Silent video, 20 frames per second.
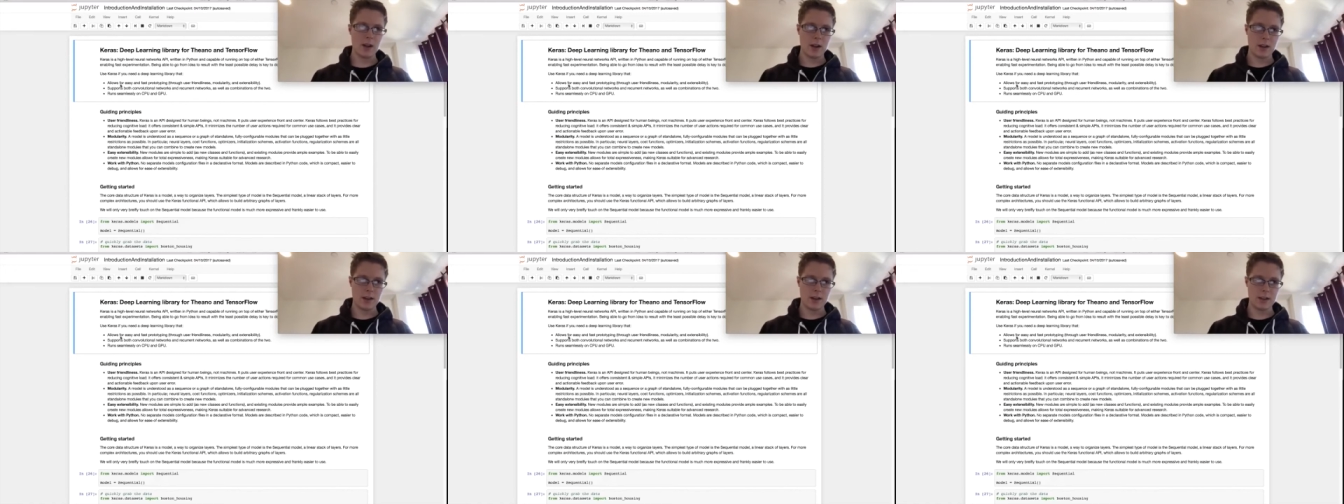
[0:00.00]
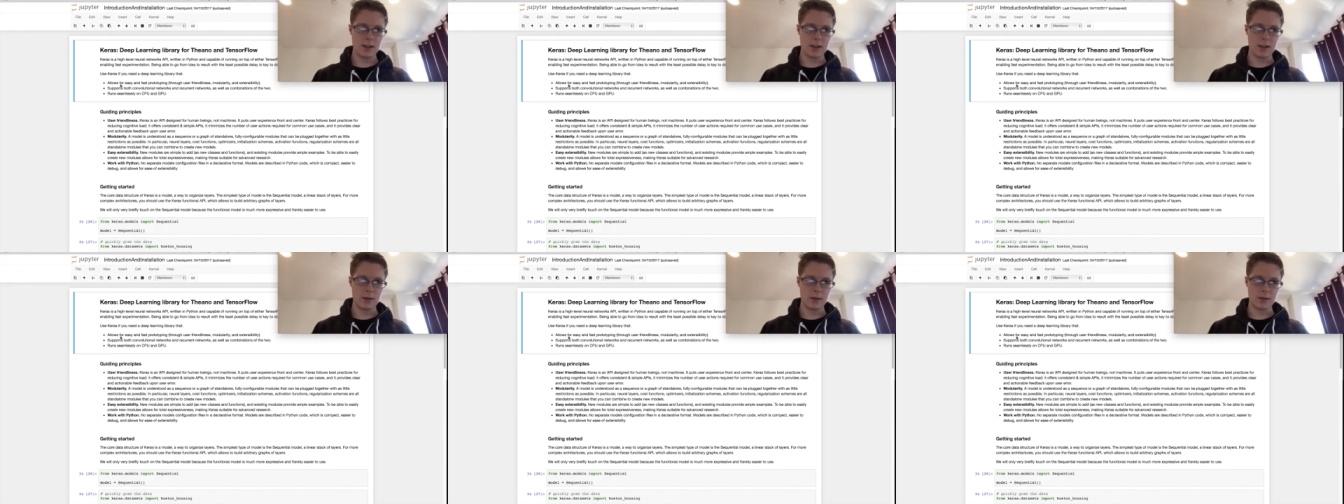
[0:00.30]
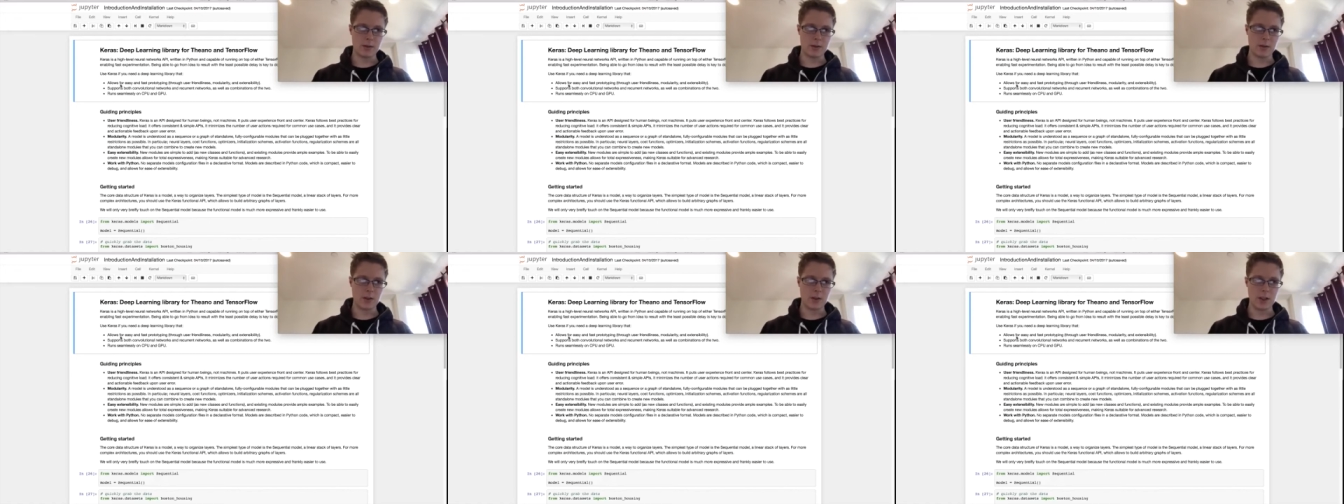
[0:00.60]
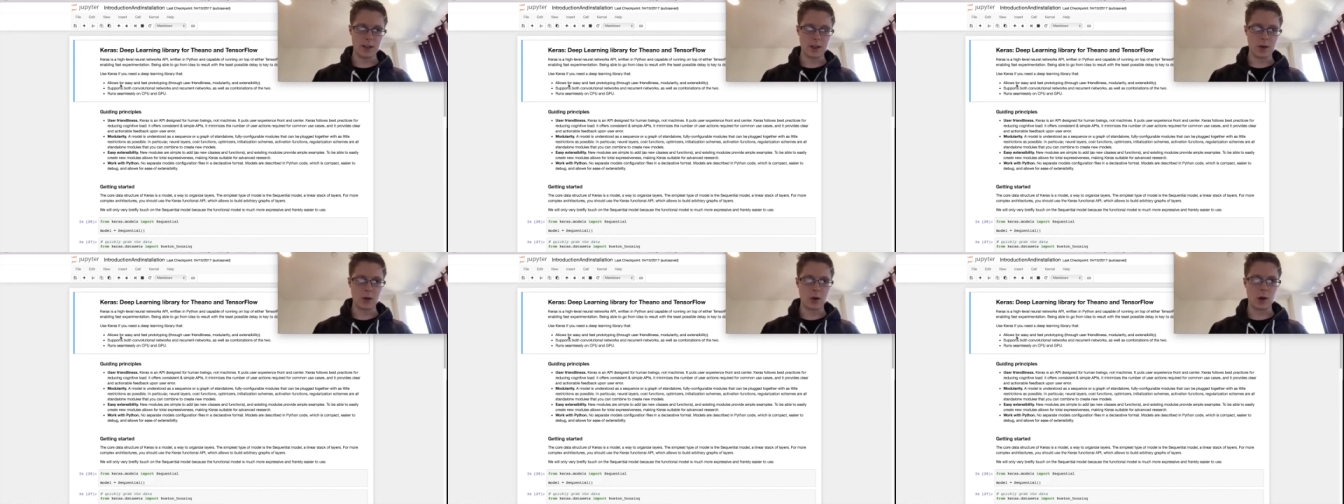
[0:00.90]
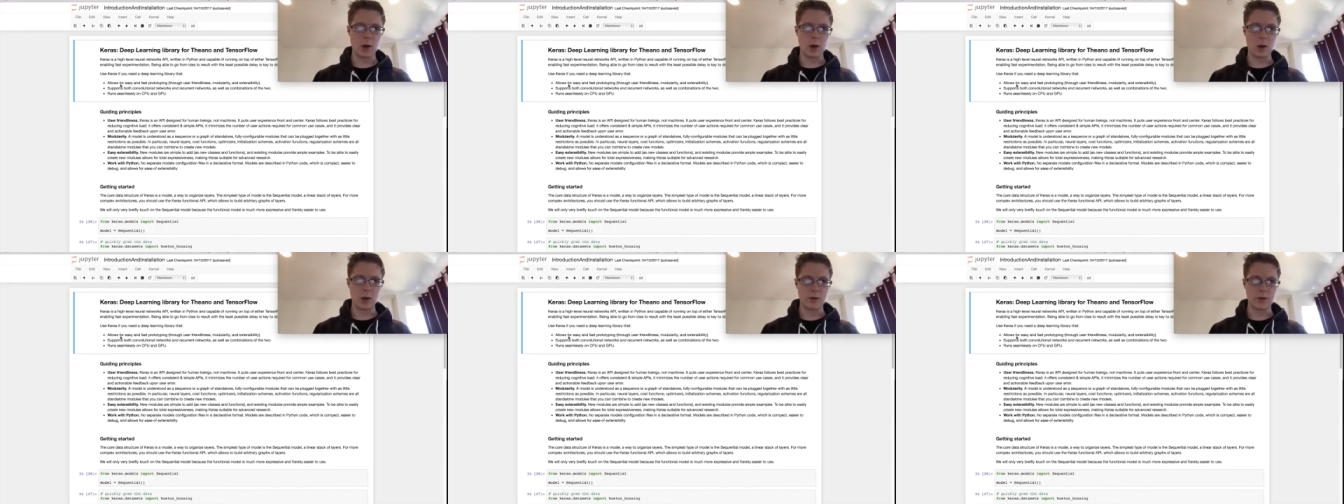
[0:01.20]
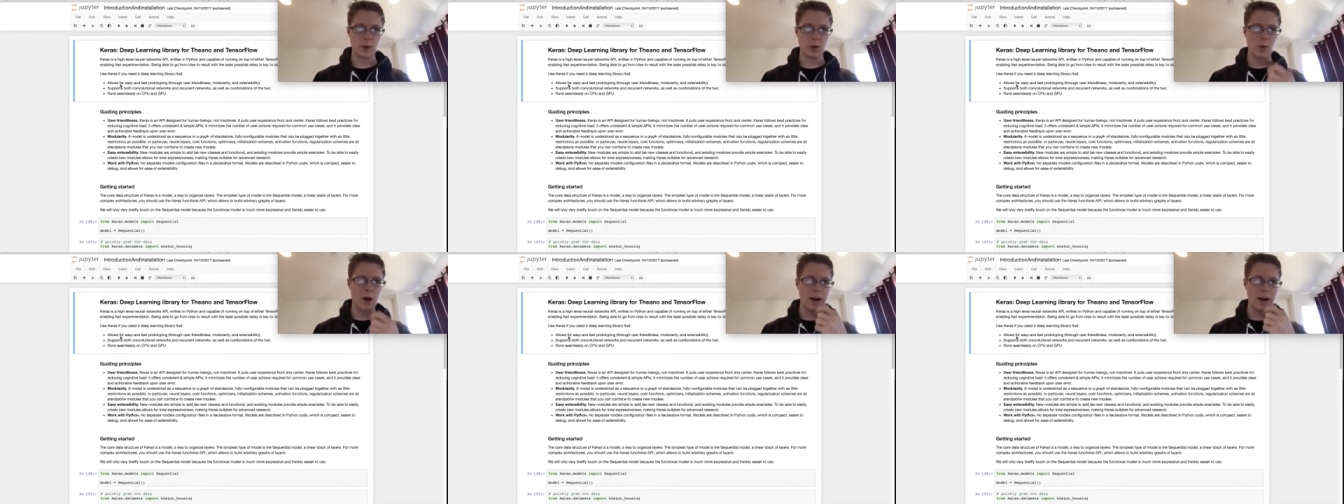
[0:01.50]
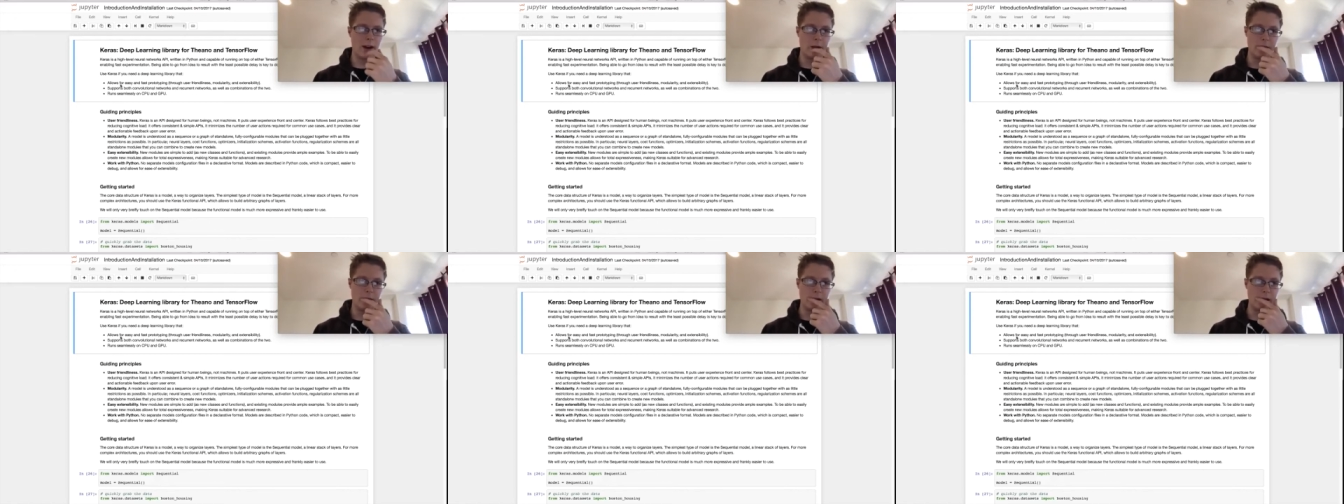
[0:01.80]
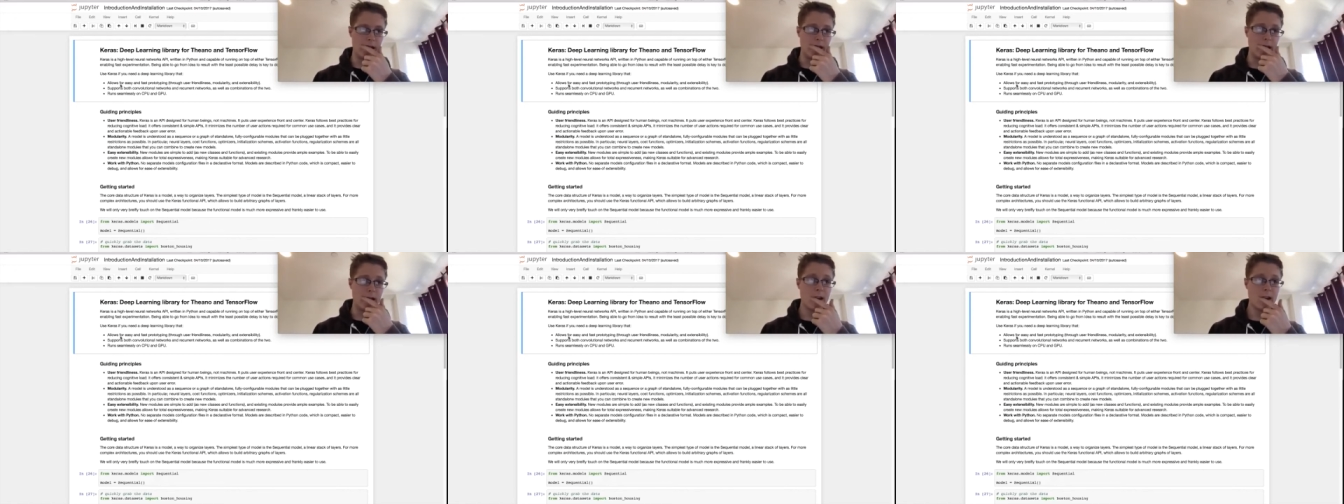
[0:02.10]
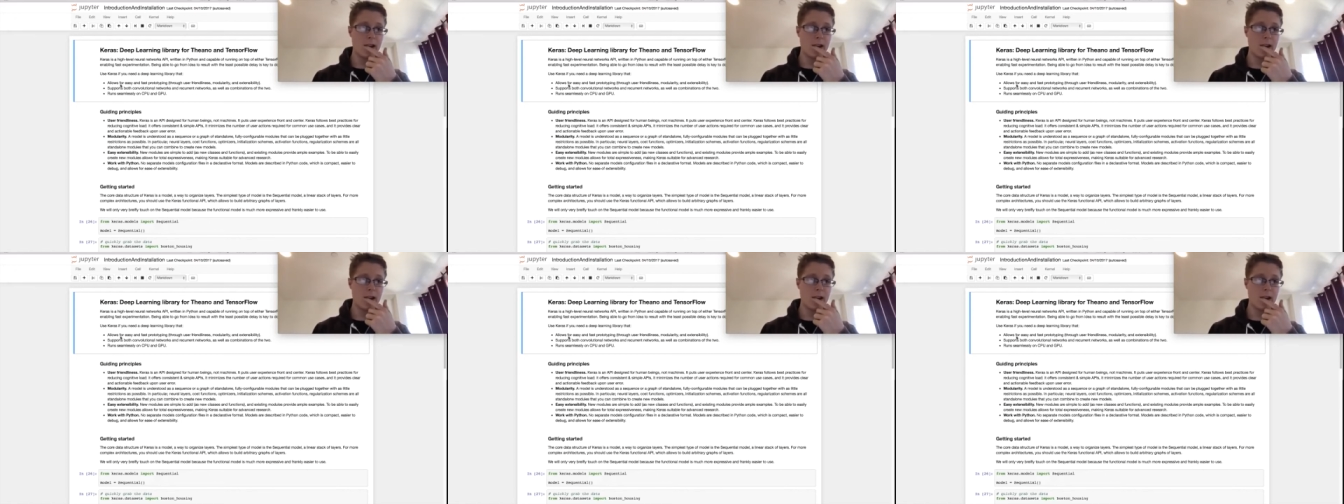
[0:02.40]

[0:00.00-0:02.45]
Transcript: You know, gotta go Call of the Wild on it.